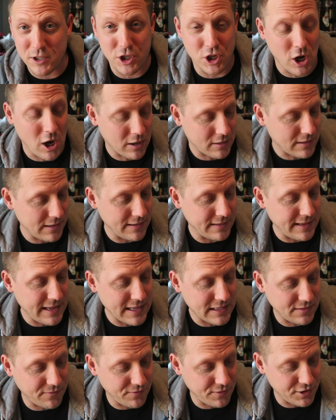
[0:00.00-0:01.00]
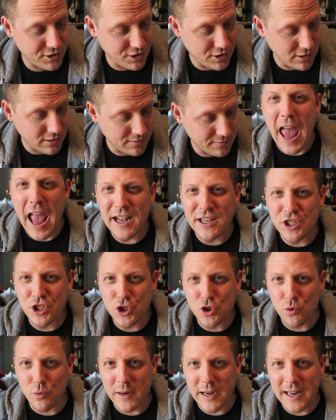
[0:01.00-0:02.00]
with chocolate, that's for sure.
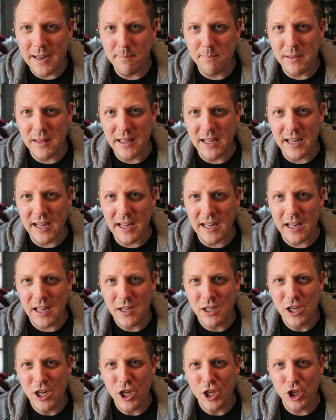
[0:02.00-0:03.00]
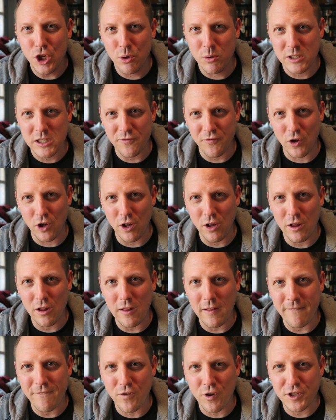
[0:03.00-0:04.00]
Extremely
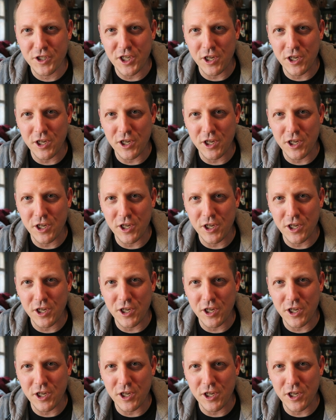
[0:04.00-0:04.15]
useful for